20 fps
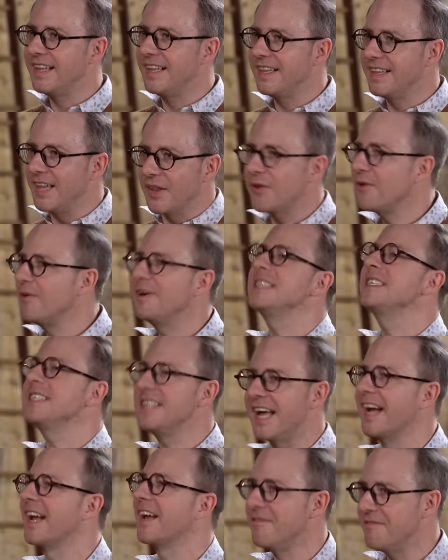Now, there isn't
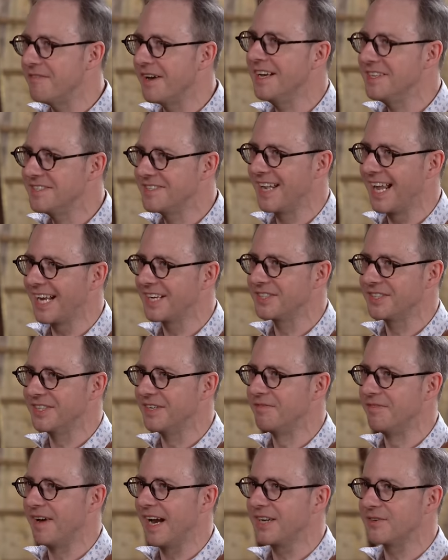a converse selection
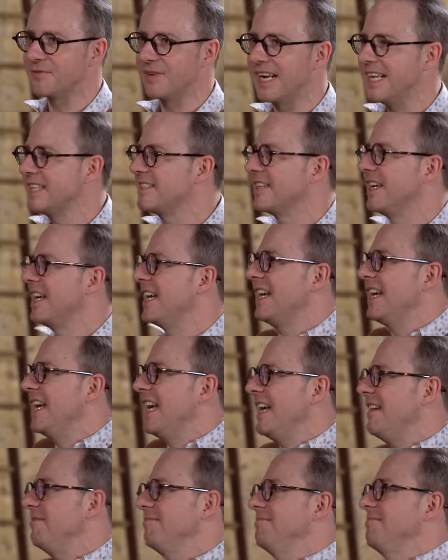effect, right? It's
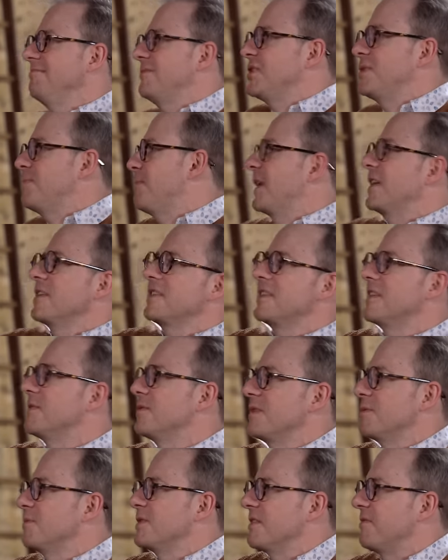just because
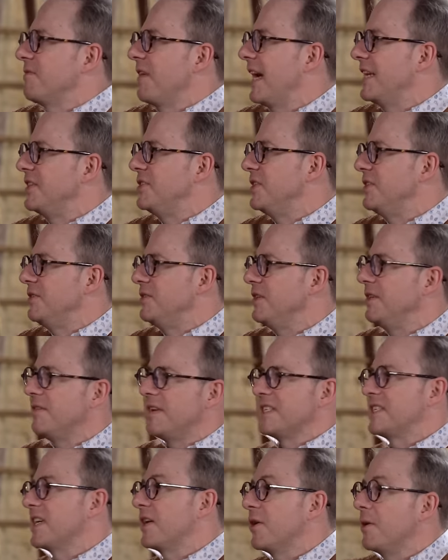there was a fine-tuned
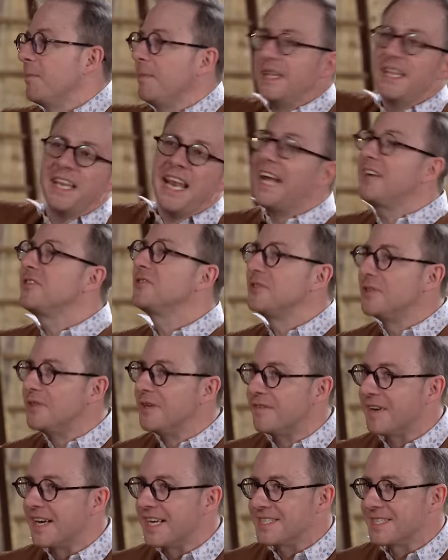universe, it could have been the next
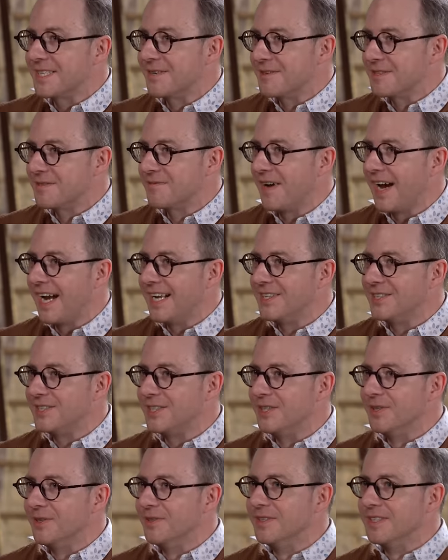universe that was
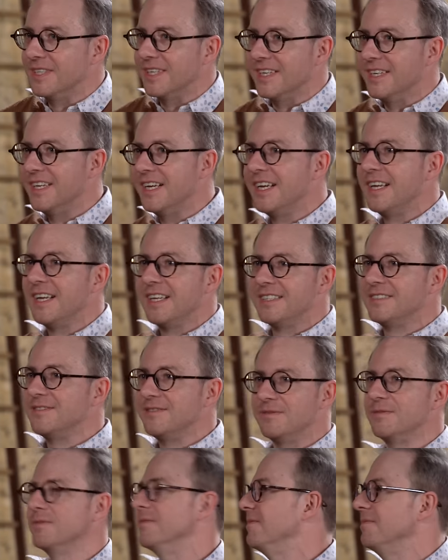fine-tuned, and
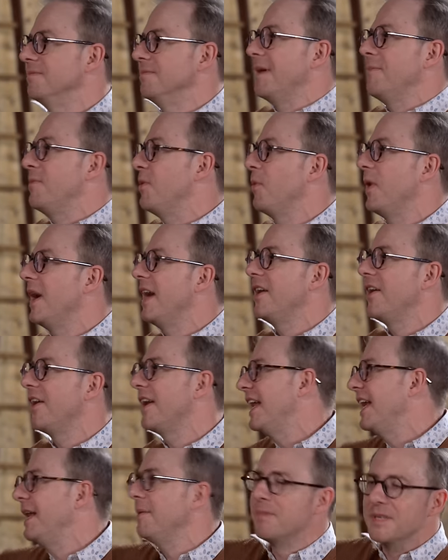maybe we're not
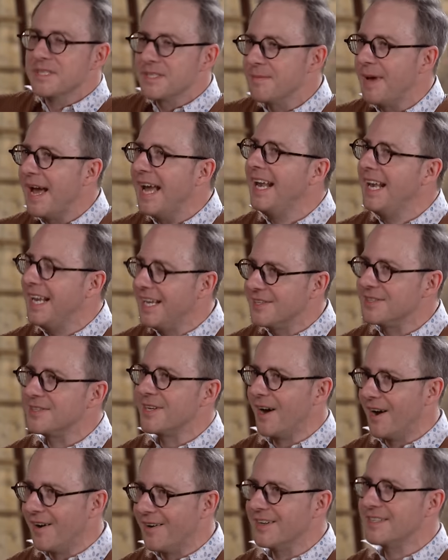in it, but some aliens
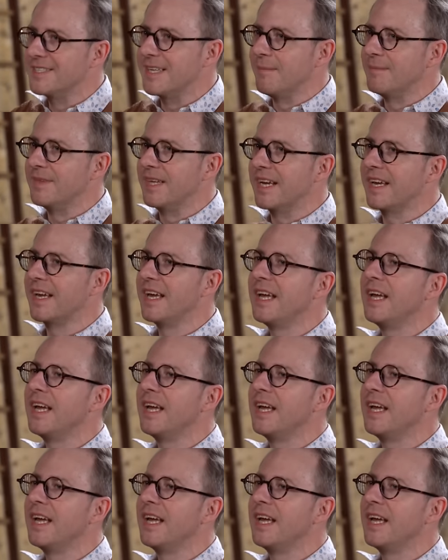are or something.